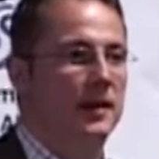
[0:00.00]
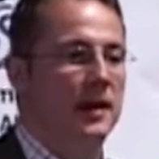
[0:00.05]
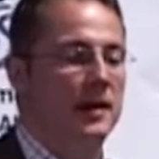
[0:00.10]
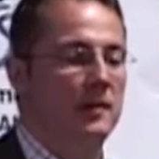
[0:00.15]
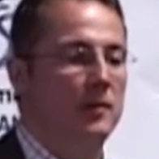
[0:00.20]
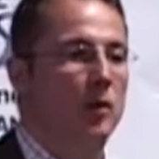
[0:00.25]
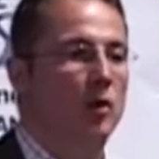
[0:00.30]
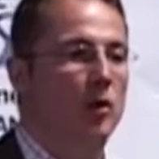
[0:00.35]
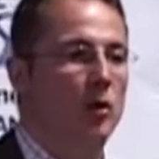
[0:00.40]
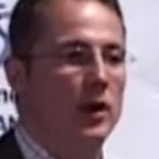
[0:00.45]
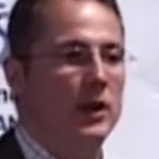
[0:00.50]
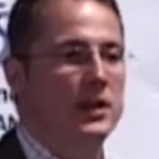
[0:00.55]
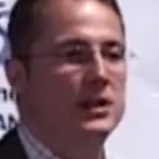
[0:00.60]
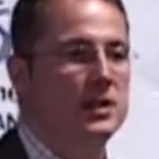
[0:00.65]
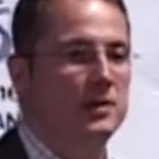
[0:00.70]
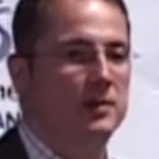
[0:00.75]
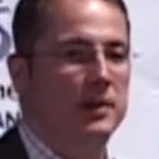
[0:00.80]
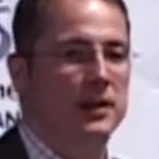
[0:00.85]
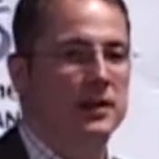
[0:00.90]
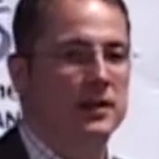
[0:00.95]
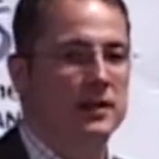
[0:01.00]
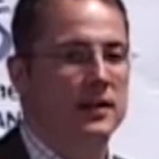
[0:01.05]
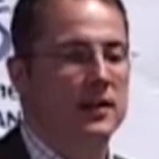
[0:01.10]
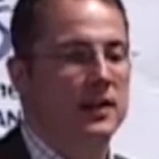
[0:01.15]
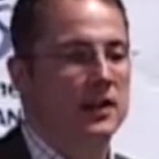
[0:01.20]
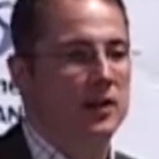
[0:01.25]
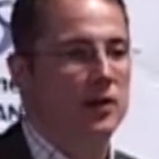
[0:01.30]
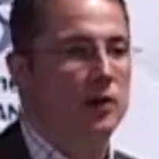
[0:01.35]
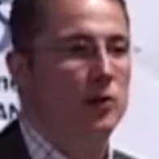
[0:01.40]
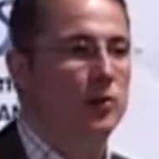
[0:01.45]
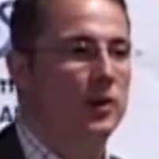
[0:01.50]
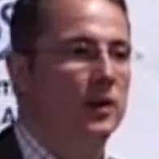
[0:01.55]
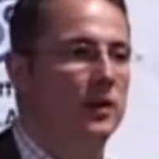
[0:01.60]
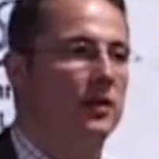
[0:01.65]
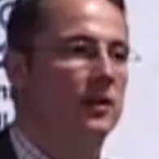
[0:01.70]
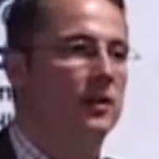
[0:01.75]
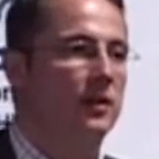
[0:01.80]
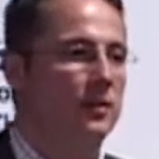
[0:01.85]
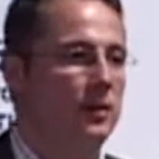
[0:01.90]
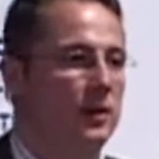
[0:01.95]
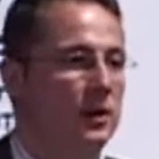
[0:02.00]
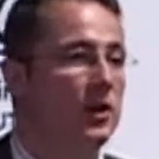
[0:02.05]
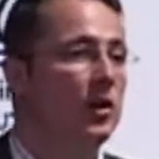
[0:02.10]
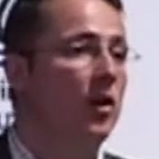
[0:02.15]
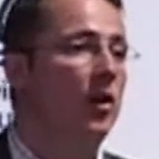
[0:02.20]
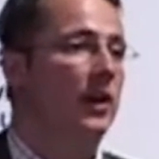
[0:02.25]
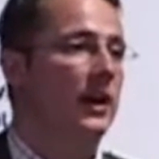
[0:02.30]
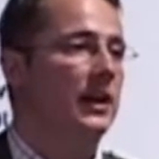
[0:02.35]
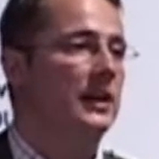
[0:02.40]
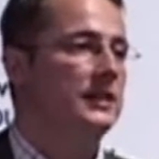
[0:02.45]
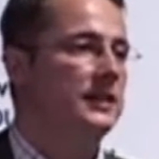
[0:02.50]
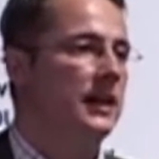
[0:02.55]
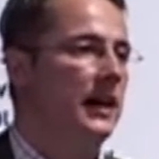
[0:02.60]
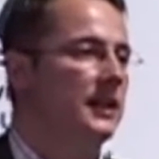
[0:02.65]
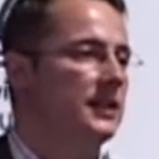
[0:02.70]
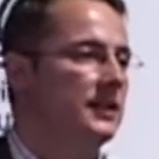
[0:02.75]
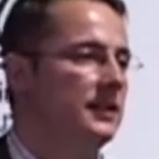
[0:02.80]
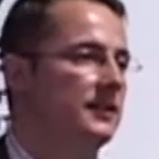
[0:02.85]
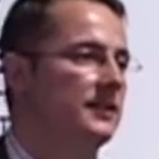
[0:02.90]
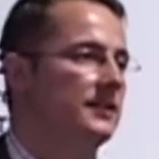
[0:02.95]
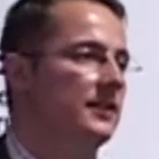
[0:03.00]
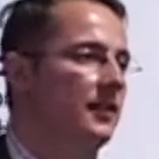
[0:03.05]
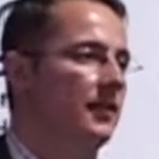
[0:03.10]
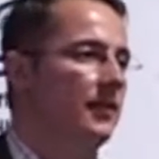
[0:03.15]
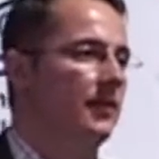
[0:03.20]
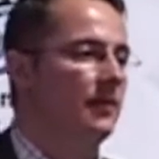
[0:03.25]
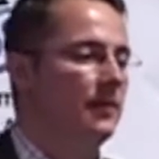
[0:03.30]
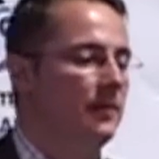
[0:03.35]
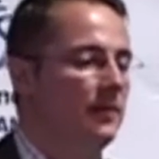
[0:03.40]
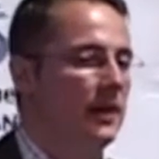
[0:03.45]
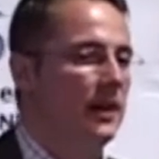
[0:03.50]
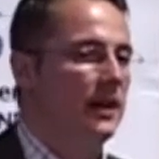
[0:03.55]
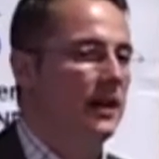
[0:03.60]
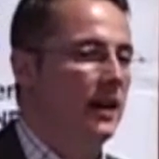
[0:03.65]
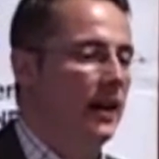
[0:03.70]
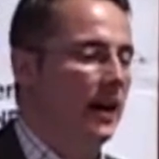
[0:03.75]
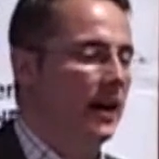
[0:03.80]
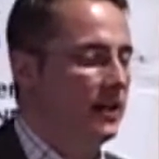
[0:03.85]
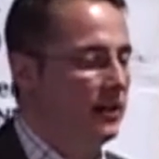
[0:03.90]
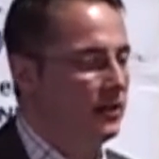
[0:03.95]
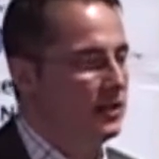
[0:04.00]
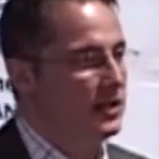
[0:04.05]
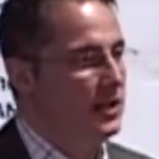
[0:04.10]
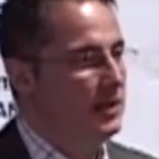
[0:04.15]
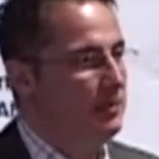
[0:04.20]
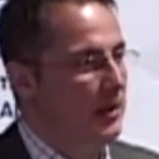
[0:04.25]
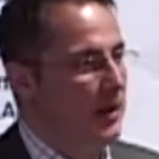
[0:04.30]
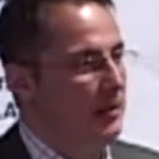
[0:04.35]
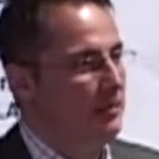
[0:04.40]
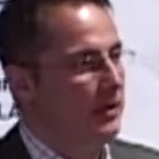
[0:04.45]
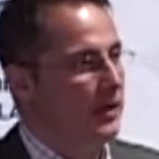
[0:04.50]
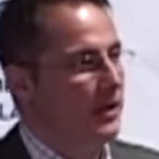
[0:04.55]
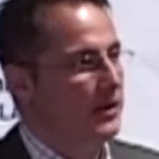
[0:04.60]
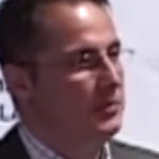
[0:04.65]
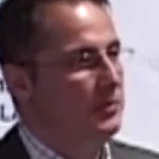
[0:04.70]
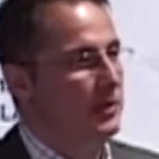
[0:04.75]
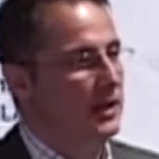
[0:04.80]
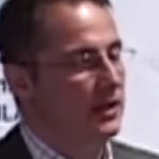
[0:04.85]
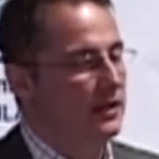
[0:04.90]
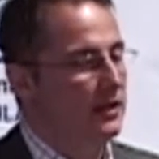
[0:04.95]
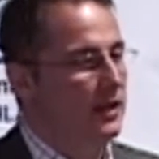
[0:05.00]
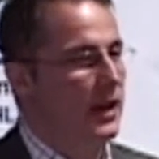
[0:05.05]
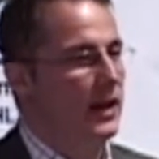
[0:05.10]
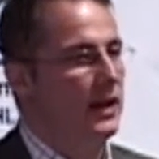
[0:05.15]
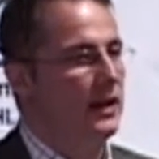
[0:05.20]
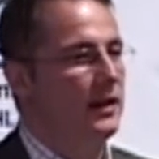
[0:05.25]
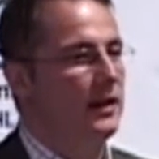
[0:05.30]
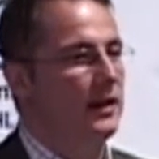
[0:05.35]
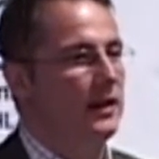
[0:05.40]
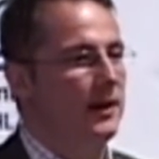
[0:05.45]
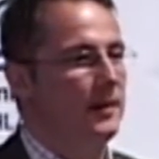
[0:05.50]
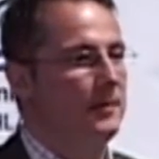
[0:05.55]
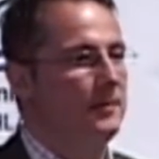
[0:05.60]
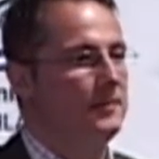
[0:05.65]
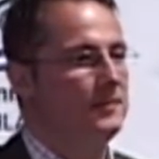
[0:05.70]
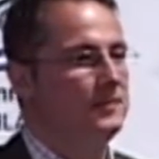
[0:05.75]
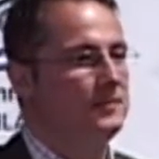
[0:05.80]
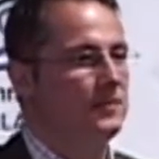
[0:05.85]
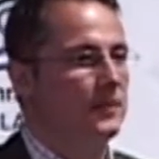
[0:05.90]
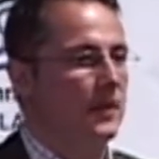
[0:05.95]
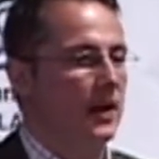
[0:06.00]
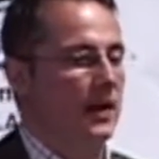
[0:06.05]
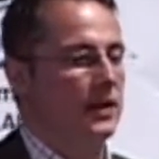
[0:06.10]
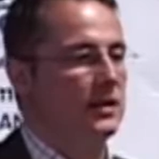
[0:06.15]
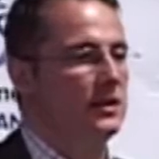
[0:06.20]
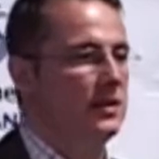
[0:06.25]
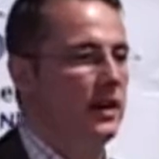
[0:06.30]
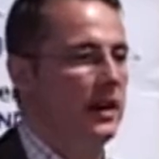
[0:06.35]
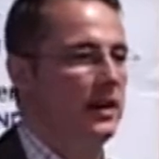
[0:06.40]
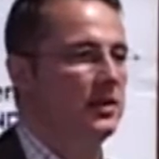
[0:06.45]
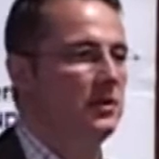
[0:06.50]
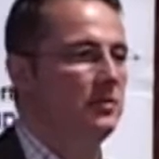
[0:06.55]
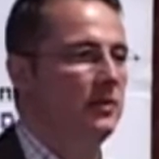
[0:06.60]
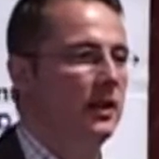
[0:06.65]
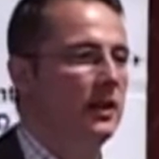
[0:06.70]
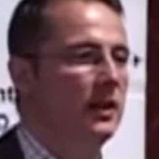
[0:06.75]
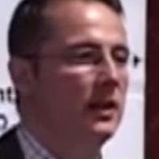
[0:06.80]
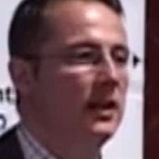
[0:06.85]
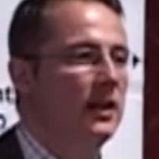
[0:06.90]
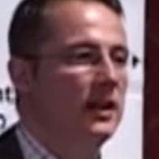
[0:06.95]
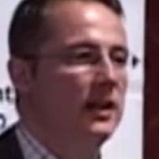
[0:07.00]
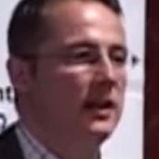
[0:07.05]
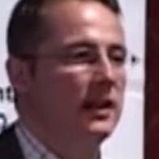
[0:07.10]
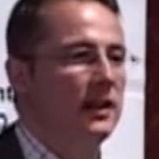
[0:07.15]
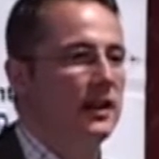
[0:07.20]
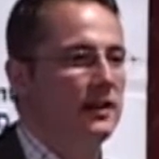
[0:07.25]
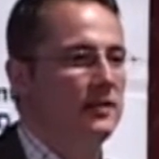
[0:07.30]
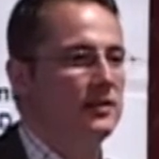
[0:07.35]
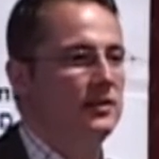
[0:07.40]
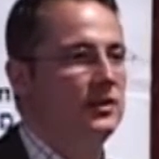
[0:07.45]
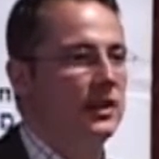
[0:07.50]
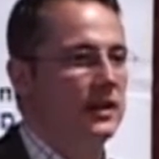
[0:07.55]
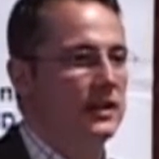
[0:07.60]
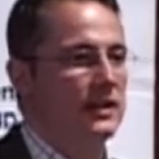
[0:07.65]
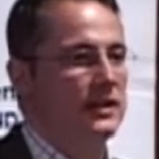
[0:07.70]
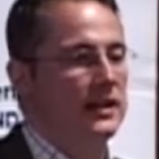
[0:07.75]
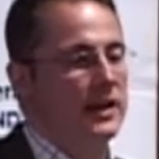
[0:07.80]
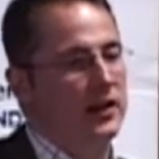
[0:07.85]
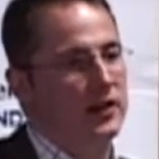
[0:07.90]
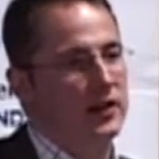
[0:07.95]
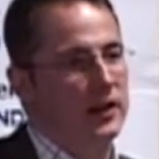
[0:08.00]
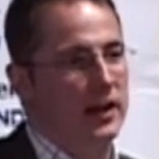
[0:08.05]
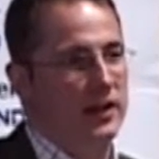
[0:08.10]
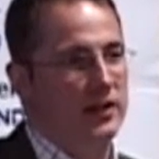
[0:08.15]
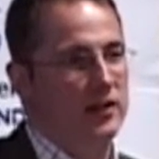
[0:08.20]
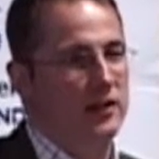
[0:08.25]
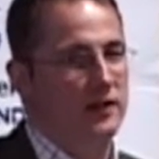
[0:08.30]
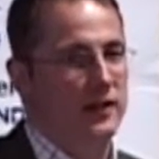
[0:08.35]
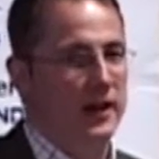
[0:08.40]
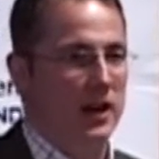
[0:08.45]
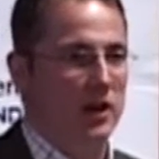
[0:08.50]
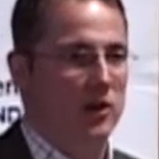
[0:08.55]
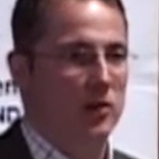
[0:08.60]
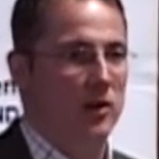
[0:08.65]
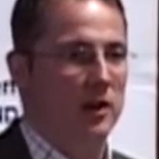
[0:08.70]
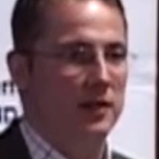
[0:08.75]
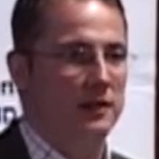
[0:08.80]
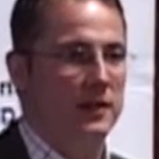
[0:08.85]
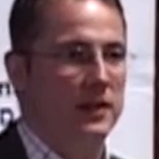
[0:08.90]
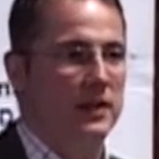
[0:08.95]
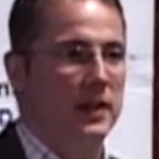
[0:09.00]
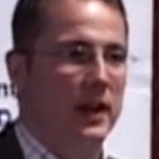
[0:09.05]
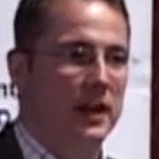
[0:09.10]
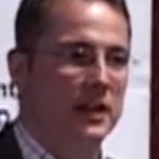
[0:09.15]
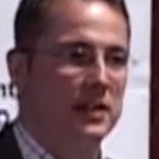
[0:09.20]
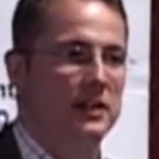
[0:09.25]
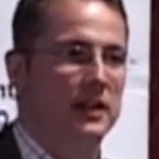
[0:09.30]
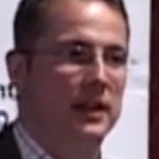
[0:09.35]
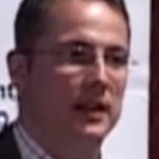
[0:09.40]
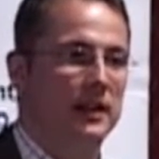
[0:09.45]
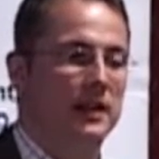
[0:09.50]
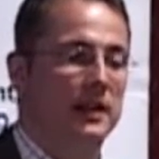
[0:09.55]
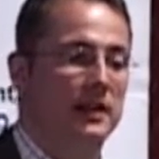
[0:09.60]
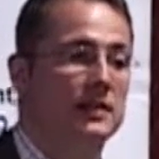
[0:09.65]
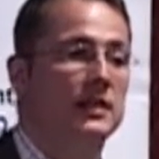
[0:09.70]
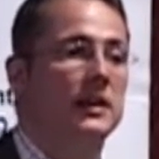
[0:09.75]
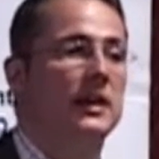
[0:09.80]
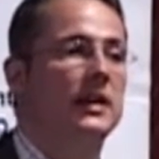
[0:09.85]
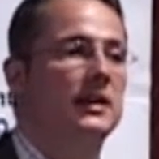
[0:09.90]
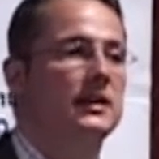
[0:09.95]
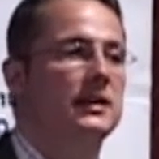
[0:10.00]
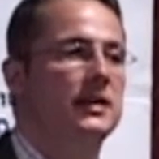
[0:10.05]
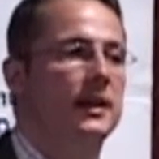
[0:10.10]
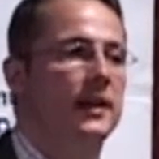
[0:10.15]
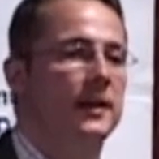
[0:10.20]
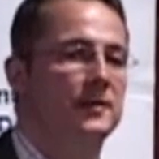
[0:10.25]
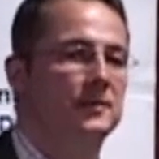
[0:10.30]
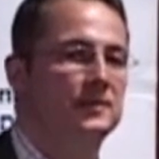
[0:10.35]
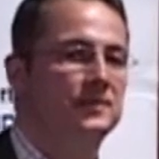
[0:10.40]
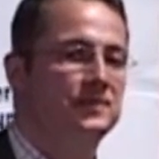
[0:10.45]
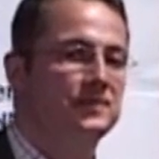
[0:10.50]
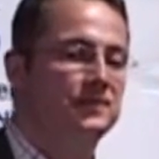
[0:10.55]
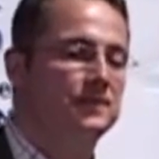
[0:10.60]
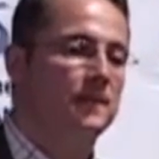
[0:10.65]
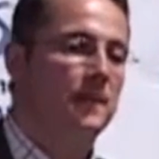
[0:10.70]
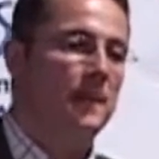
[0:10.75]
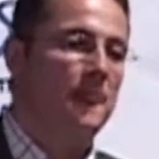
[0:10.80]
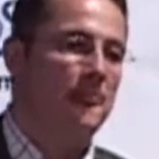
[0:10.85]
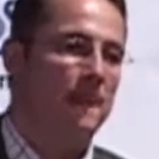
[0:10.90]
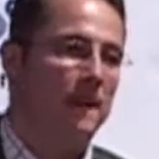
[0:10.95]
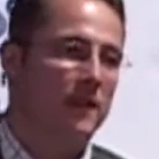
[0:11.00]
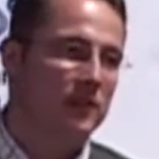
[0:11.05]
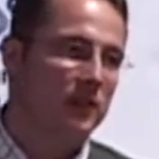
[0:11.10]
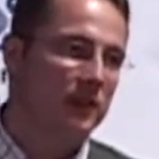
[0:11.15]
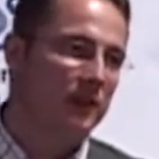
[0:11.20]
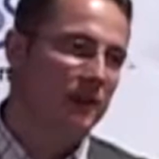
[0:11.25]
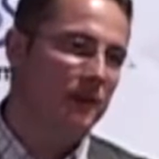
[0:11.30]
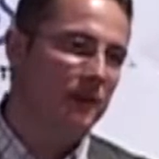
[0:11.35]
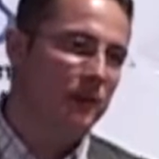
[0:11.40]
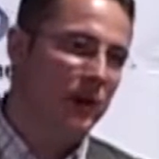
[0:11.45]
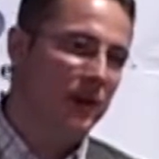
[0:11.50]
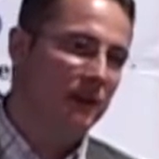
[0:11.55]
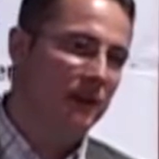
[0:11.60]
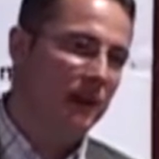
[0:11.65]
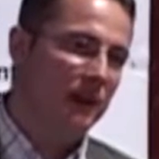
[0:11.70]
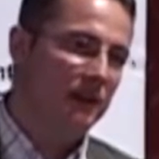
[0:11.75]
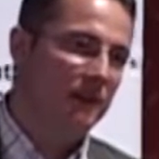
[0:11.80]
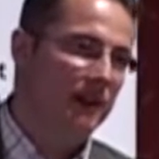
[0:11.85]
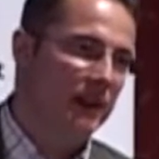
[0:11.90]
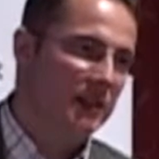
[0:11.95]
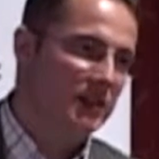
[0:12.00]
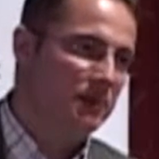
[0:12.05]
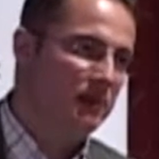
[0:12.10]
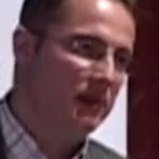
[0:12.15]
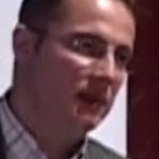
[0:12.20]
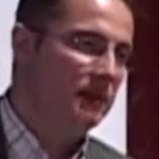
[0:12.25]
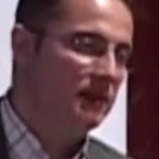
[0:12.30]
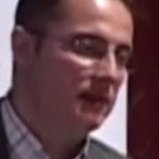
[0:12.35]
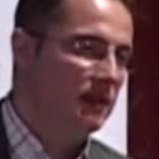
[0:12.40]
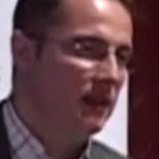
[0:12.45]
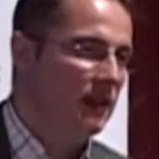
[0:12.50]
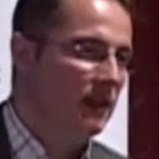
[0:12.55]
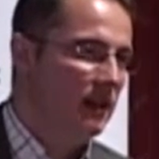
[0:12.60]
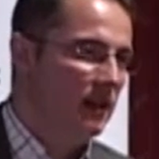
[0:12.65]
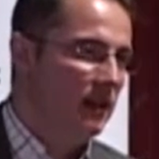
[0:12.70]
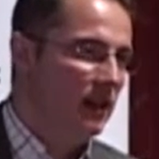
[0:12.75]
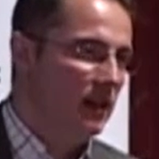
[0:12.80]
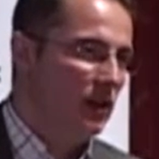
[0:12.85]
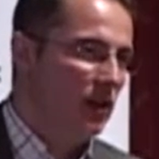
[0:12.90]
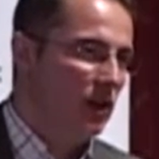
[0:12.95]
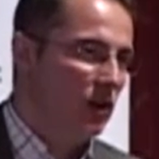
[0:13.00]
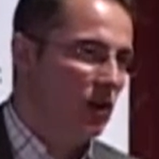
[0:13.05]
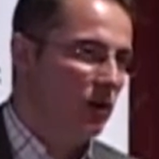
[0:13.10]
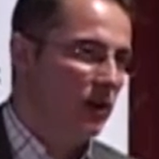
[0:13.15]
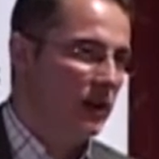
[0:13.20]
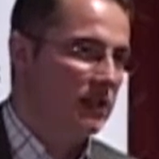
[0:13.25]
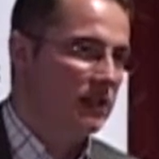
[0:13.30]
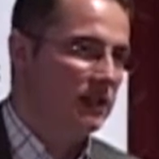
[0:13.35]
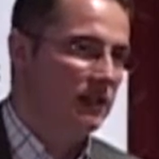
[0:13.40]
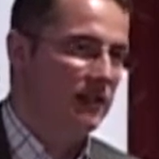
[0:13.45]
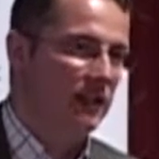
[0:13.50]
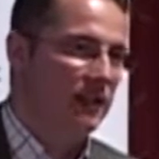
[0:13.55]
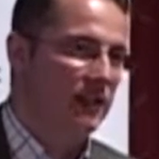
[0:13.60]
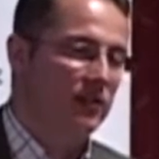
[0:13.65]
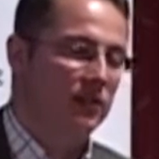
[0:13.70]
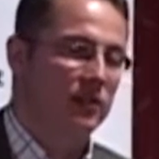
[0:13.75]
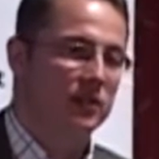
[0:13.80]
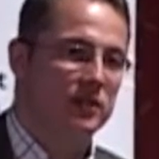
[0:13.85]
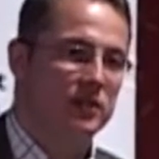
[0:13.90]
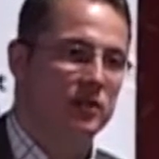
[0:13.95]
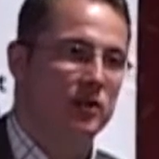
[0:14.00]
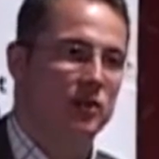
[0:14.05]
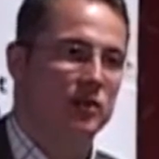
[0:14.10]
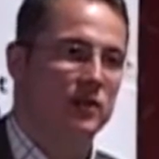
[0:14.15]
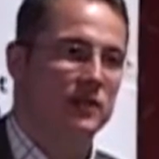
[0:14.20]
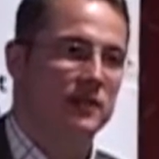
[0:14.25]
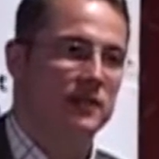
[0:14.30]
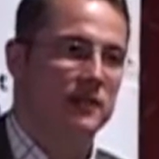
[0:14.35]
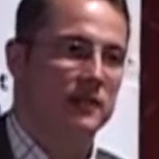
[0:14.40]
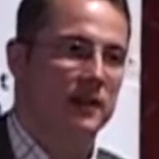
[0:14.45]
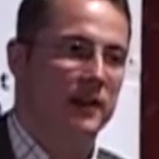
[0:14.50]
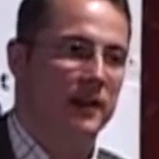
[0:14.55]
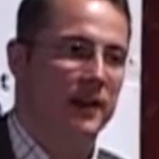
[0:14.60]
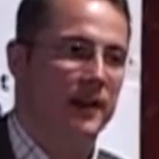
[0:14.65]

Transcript: more intimate with your organization. So I don't see people as being that exchangeable and just say, okay, you have that qualification and it's easier. So one of the investment question that you could do is